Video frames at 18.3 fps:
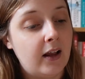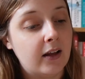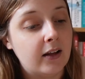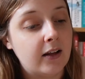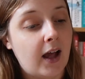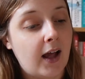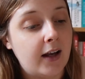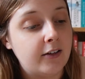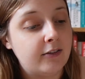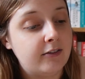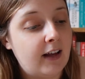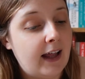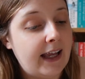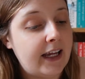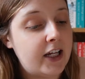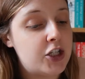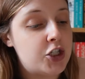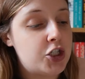kind of
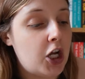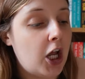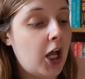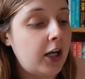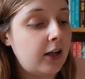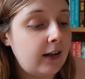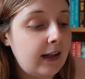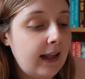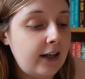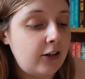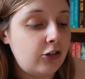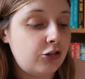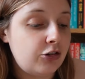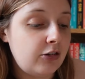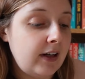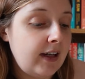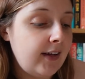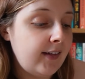like journal
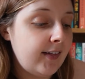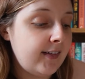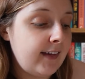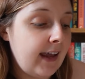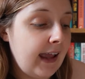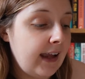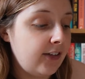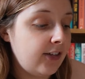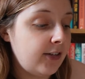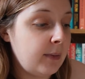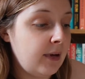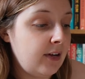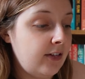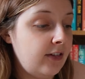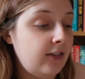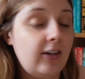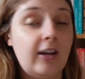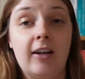entries, text
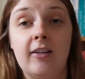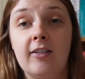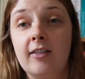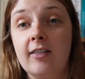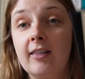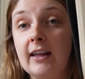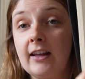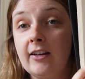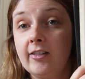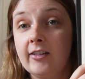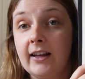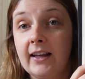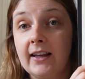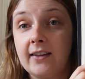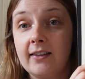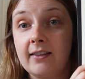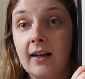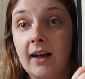messages, things
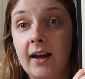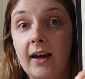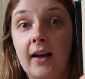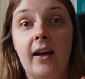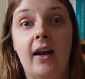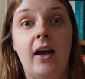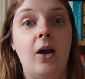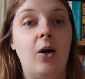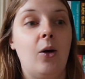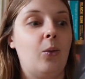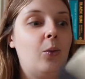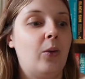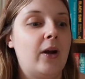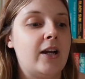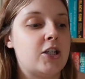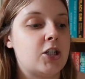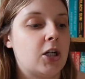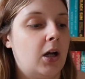like that,
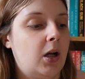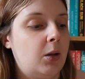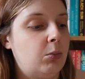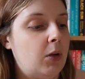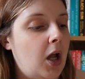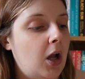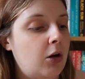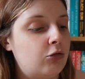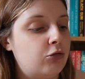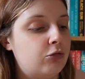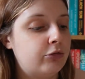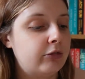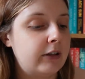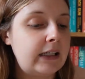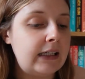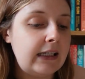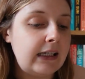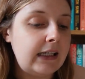which I'm
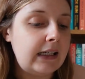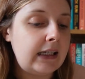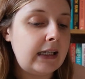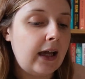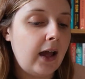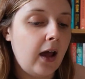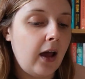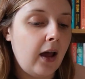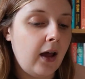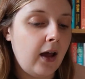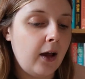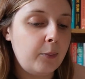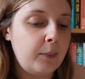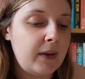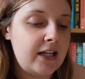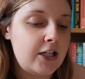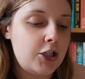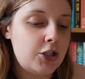really
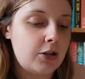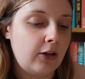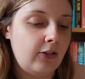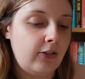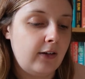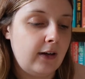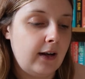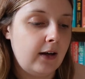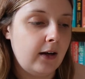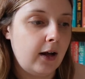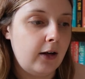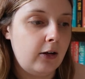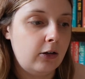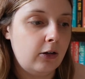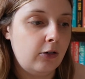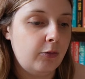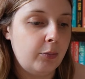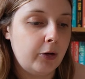interested in. I
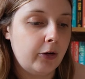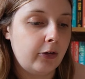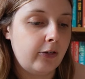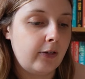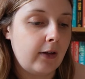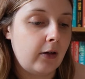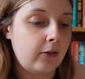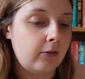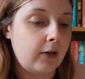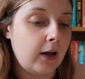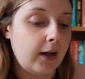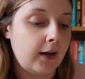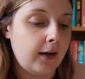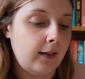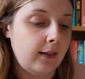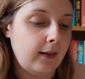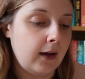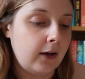love books that are
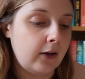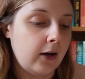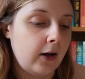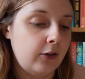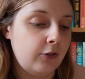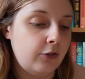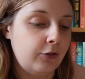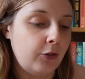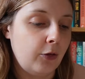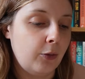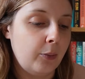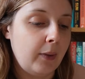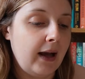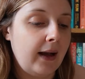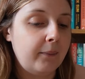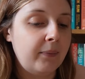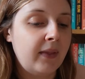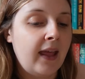written in that kind of
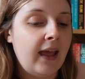format.